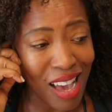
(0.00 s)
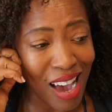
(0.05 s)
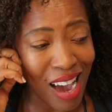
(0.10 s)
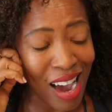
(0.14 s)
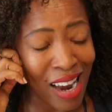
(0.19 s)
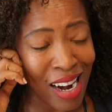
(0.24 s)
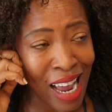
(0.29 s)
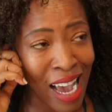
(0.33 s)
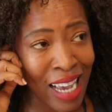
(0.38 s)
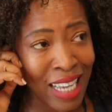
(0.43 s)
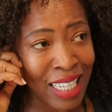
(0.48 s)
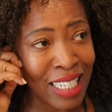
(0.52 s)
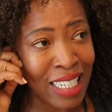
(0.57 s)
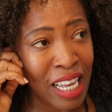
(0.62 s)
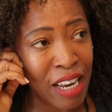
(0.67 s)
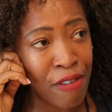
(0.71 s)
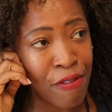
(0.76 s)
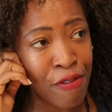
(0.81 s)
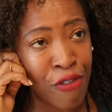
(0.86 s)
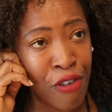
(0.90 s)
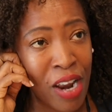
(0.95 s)
I
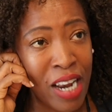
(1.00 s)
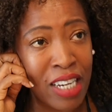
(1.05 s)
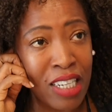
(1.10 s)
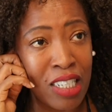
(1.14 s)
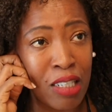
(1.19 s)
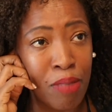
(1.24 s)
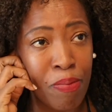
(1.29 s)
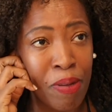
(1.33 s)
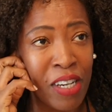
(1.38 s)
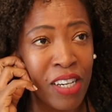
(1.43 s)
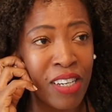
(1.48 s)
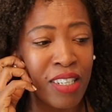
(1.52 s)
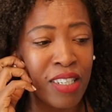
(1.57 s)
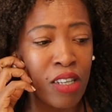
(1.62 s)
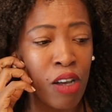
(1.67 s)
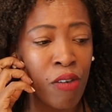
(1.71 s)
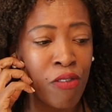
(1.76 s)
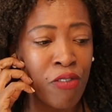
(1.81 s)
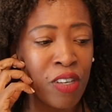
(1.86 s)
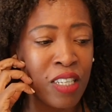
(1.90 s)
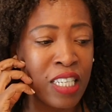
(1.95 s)
said Friends because
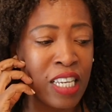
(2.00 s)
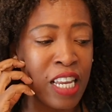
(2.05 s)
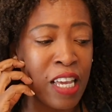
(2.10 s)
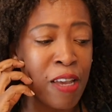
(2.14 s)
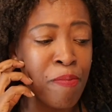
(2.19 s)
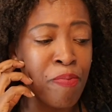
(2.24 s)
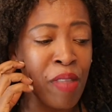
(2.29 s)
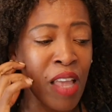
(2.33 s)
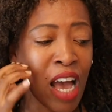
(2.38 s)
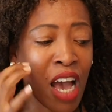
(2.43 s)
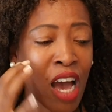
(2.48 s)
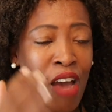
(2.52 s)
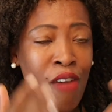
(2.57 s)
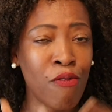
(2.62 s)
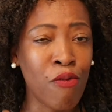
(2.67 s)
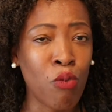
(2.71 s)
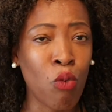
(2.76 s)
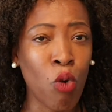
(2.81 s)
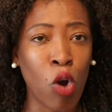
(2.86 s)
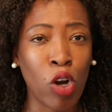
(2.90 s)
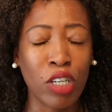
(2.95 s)
obviously
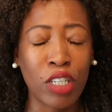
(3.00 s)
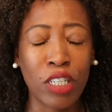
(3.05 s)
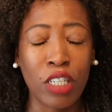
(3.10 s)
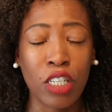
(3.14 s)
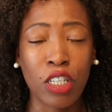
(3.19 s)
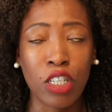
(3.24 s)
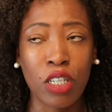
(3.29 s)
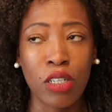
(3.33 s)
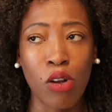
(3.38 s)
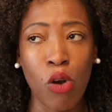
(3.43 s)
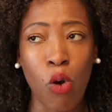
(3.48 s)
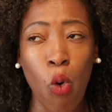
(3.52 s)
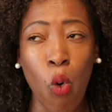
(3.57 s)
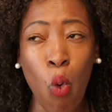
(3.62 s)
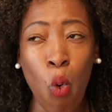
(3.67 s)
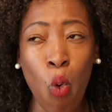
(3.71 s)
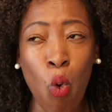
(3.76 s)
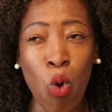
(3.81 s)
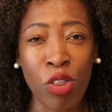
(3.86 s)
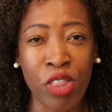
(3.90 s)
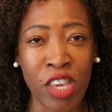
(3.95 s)
I've watched
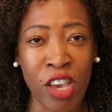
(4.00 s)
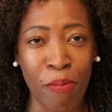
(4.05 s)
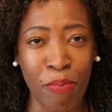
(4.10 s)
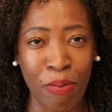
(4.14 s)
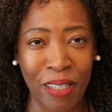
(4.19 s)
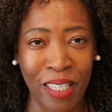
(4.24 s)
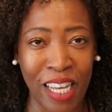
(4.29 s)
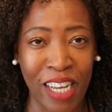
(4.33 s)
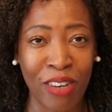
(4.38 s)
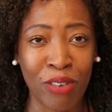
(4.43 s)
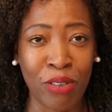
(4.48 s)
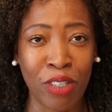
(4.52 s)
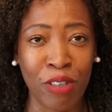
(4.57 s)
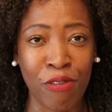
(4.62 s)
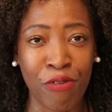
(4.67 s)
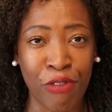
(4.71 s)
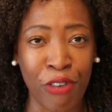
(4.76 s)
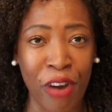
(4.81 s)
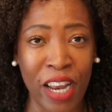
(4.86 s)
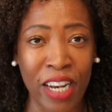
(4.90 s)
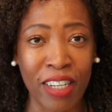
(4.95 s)
all the episodes of
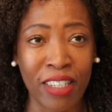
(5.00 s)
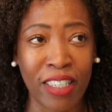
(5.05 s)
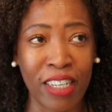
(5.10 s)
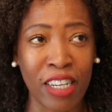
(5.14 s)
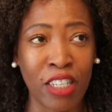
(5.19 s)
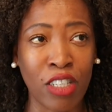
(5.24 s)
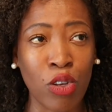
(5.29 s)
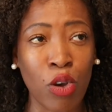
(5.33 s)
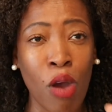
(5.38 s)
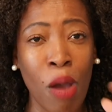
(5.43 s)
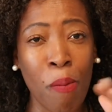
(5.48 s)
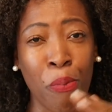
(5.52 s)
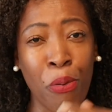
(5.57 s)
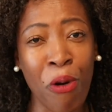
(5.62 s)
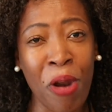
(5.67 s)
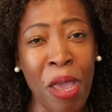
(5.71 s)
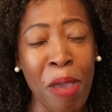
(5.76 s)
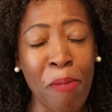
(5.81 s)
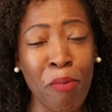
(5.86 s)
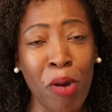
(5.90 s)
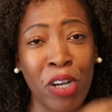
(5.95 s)
Friends, and so
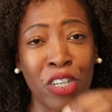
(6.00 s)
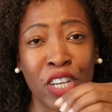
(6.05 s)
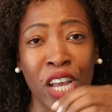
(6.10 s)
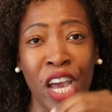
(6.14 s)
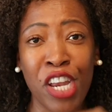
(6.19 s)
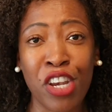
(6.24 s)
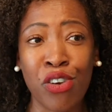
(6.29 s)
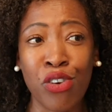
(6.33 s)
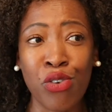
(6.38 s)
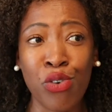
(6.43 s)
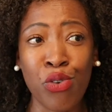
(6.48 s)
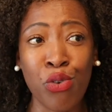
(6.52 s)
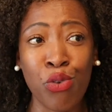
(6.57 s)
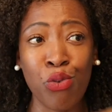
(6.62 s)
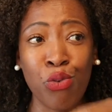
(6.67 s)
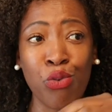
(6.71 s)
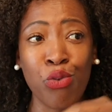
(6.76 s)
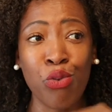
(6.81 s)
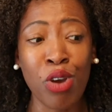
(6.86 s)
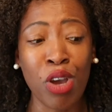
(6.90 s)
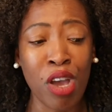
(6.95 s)
pretty much I
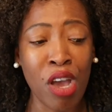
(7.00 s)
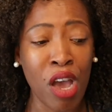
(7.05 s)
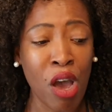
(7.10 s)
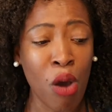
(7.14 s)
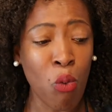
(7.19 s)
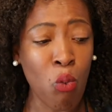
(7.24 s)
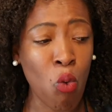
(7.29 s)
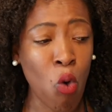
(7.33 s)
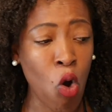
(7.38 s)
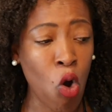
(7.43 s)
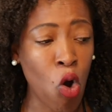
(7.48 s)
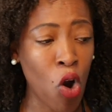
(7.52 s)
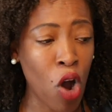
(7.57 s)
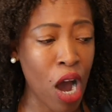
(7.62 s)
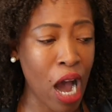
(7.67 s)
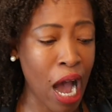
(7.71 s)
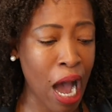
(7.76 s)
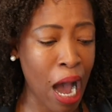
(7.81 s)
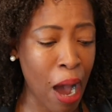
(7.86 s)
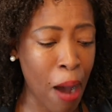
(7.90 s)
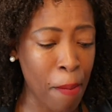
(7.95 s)
knew
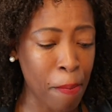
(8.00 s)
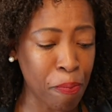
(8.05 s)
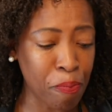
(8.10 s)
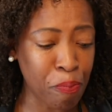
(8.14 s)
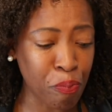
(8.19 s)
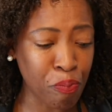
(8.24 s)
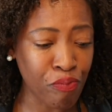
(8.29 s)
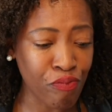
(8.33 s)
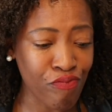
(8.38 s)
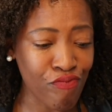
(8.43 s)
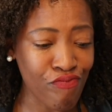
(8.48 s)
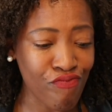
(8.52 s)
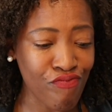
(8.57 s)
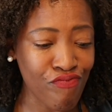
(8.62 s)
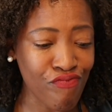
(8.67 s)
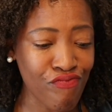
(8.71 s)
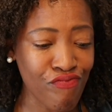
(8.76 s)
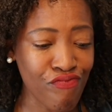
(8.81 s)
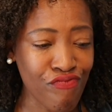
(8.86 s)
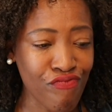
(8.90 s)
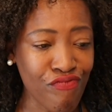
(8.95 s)
what
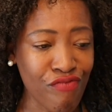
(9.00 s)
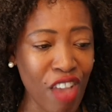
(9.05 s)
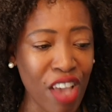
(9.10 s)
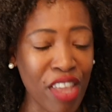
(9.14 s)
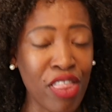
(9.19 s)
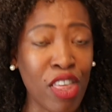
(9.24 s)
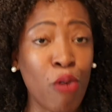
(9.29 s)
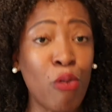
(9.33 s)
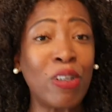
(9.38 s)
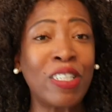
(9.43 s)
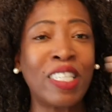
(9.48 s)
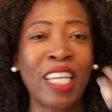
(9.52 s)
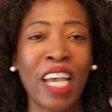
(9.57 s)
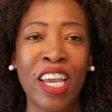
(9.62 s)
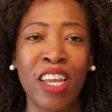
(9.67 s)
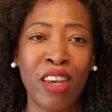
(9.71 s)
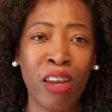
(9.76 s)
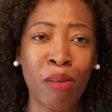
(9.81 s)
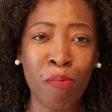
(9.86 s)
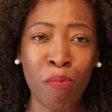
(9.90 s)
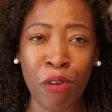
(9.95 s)
they were
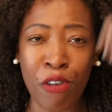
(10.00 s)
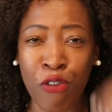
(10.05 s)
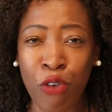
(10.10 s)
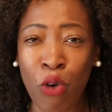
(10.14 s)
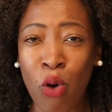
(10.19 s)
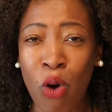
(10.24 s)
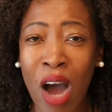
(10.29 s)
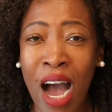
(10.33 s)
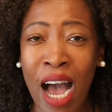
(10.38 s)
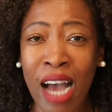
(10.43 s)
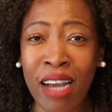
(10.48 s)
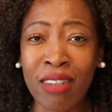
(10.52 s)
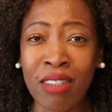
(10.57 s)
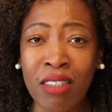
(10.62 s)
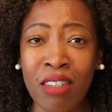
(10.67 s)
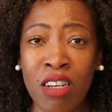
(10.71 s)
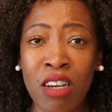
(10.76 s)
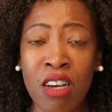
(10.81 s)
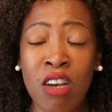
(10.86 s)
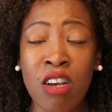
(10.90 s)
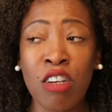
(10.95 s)
saying
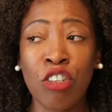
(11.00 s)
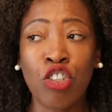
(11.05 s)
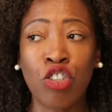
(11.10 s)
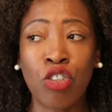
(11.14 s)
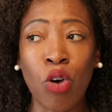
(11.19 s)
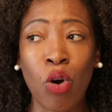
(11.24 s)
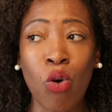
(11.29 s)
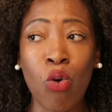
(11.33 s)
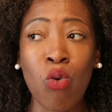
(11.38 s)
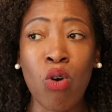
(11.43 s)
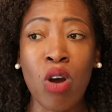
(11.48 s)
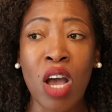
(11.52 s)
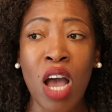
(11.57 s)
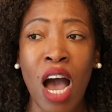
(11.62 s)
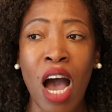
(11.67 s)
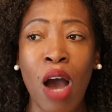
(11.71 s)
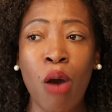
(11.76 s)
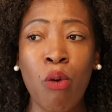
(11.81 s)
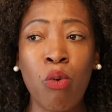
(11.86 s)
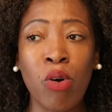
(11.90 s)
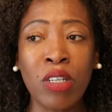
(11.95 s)
beforehand, so
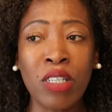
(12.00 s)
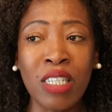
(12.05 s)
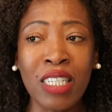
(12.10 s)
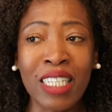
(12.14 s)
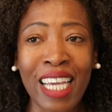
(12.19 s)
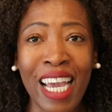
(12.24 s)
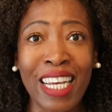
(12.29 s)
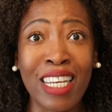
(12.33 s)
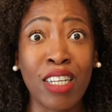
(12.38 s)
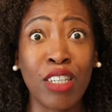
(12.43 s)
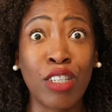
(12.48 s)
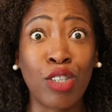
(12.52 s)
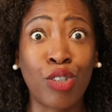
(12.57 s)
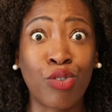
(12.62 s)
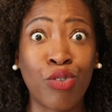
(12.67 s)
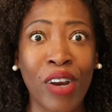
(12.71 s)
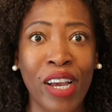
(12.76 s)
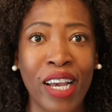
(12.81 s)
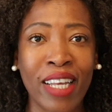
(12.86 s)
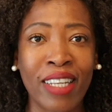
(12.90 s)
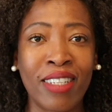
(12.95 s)
I wasn't getting
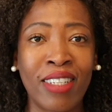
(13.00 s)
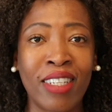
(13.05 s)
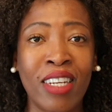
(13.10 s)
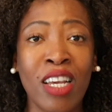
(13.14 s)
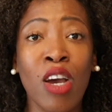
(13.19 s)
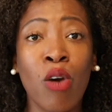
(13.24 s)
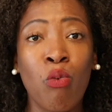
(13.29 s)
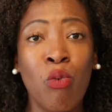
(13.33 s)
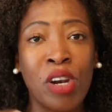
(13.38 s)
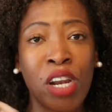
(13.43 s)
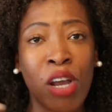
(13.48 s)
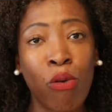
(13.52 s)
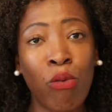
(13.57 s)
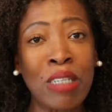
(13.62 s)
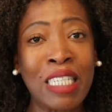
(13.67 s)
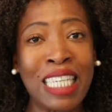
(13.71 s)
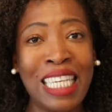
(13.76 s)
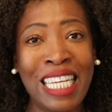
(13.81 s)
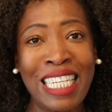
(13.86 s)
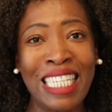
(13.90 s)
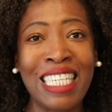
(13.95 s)
stressed when I
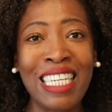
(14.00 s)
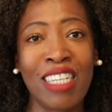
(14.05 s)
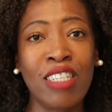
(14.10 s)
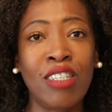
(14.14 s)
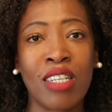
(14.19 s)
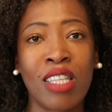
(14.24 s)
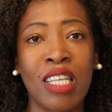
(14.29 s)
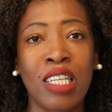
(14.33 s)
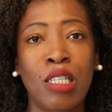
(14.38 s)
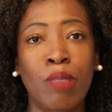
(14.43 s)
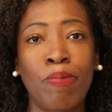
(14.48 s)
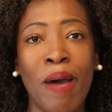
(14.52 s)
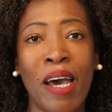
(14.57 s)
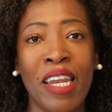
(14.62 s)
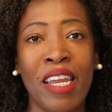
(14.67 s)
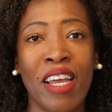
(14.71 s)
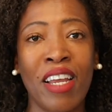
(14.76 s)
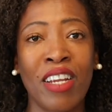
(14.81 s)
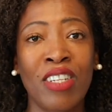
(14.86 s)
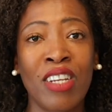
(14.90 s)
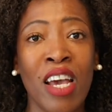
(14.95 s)
was listening to the
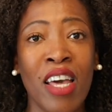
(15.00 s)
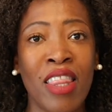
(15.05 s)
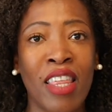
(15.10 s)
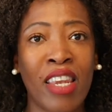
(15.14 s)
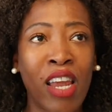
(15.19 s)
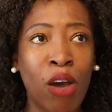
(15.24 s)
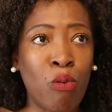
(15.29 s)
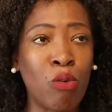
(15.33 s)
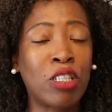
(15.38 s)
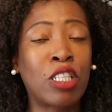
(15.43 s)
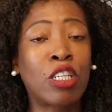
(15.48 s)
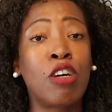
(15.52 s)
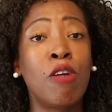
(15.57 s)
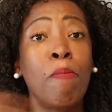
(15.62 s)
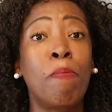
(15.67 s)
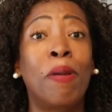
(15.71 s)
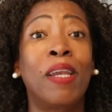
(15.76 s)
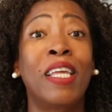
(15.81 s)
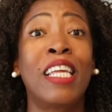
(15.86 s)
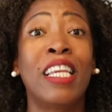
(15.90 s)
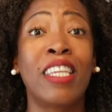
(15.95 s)
Spanish that I was
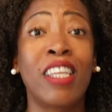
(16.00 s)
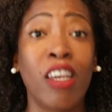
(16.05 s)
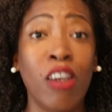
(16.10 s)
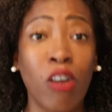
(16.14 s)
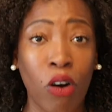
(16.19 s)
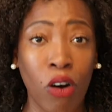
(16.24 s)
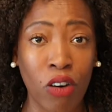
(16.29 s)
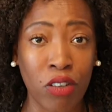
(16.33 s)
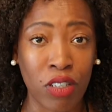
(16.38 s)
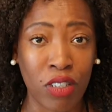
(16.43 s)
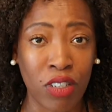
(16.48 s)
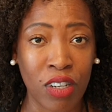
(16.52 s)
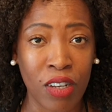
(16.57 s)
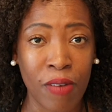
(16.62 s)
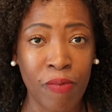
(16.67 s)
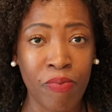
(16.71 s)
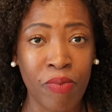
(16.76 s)
completely lost.